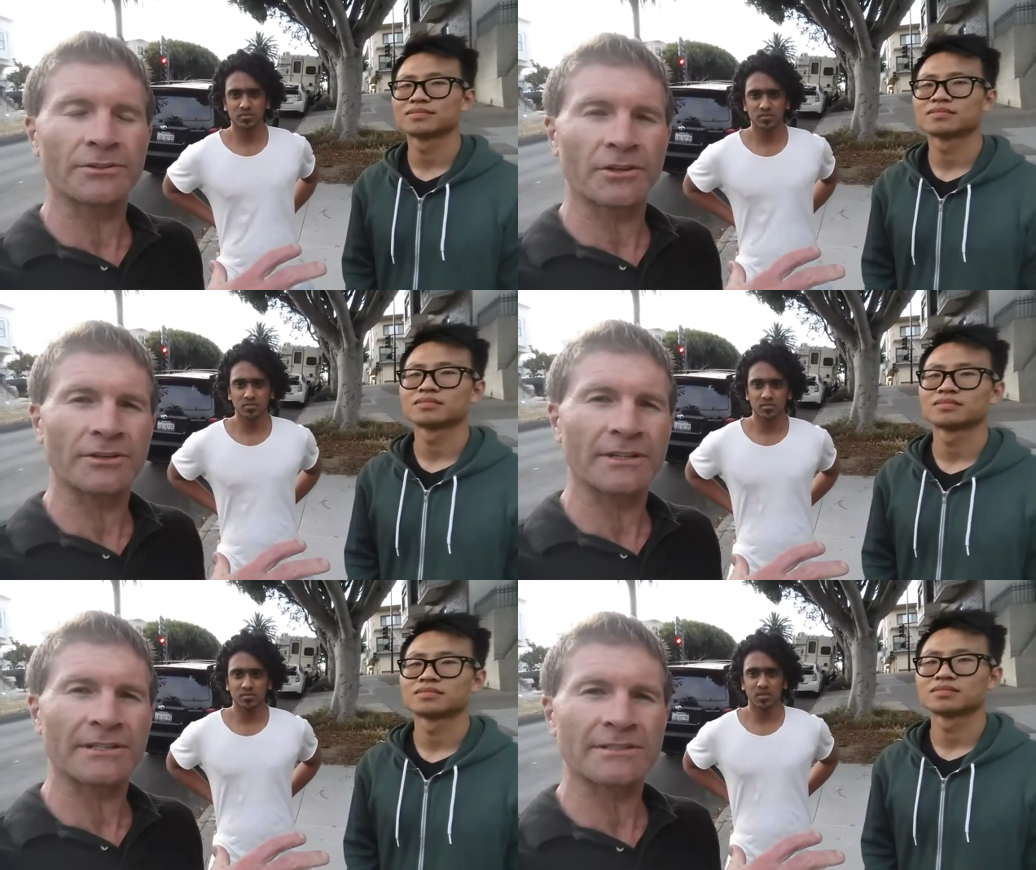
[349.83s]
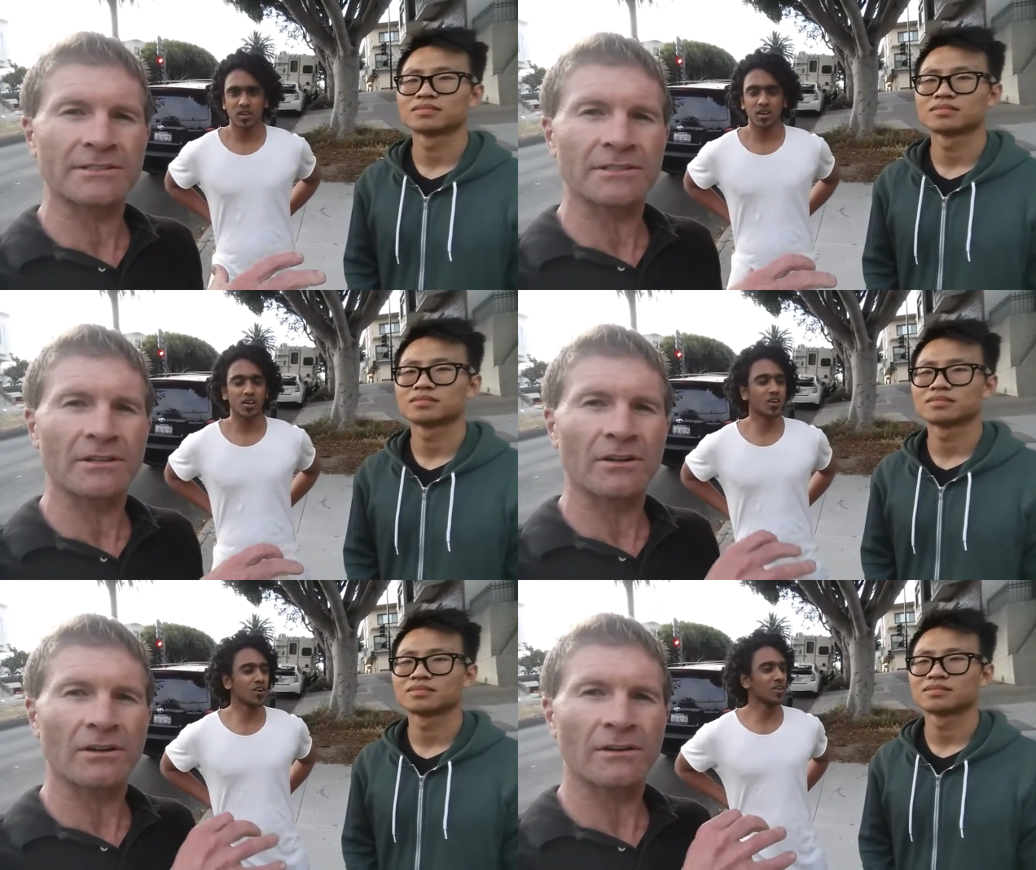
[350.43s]
Speaker 1: Durden is?
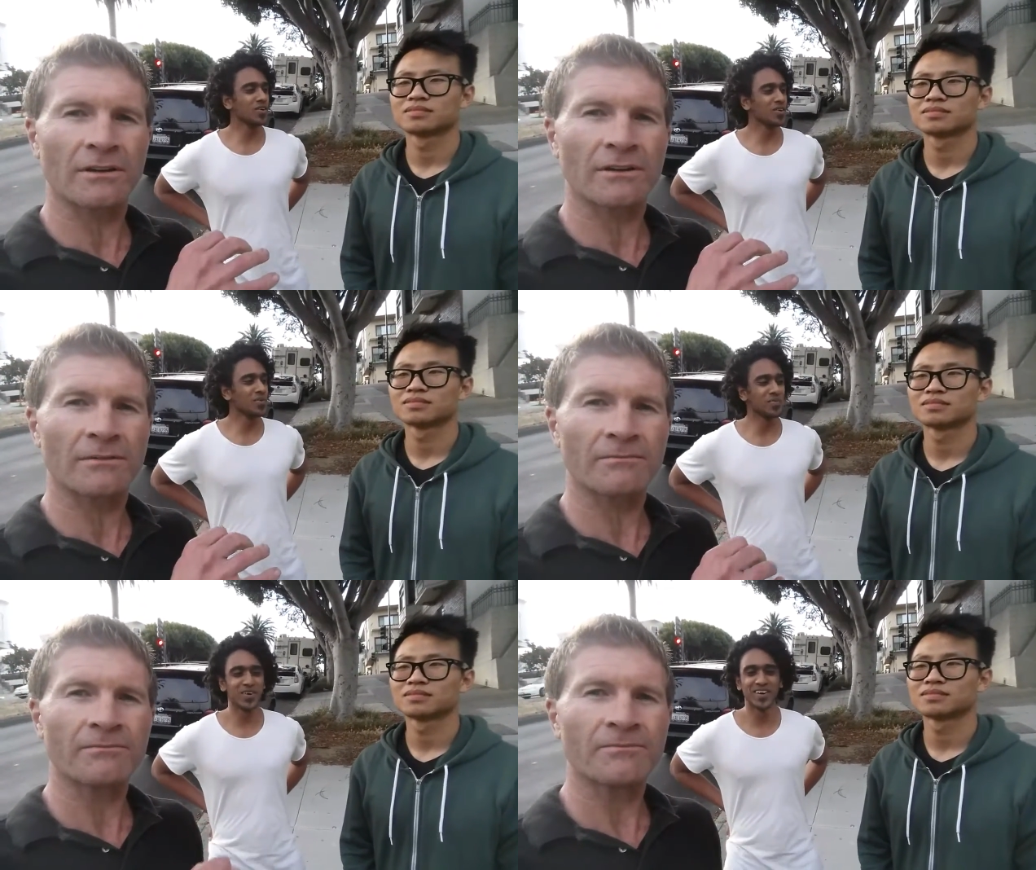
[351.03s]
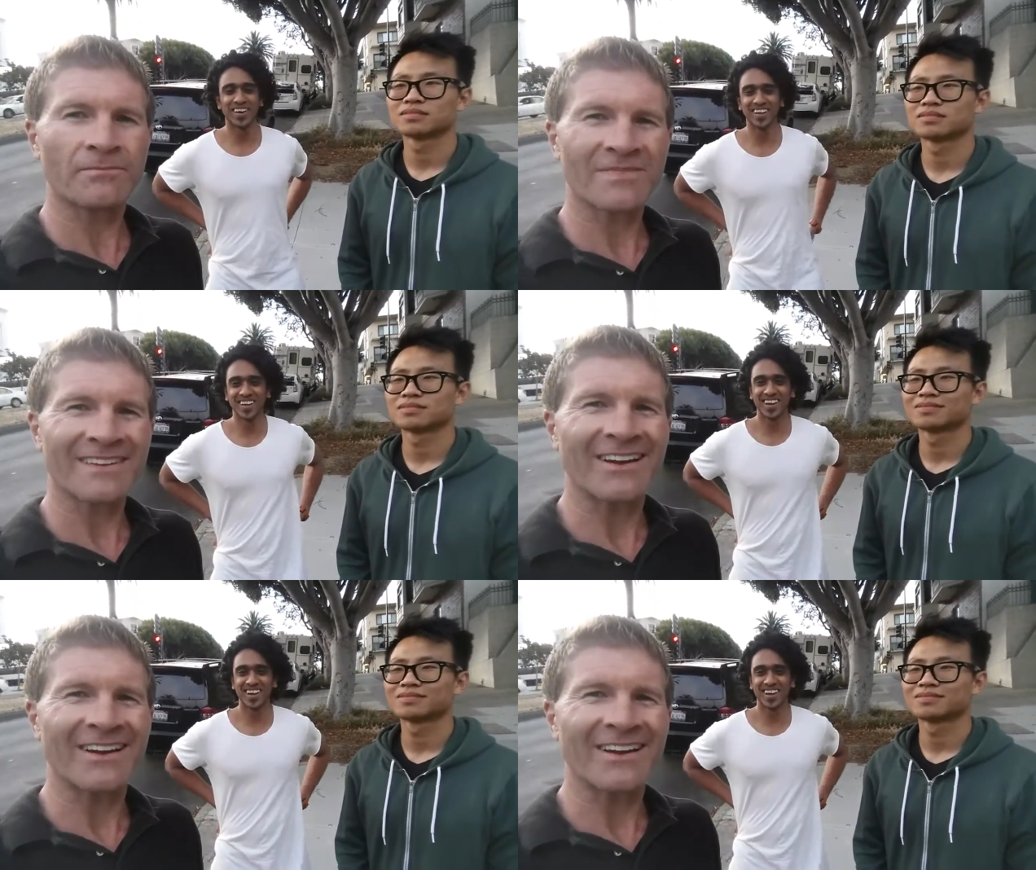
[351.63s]
Speaker 2: Oh boy.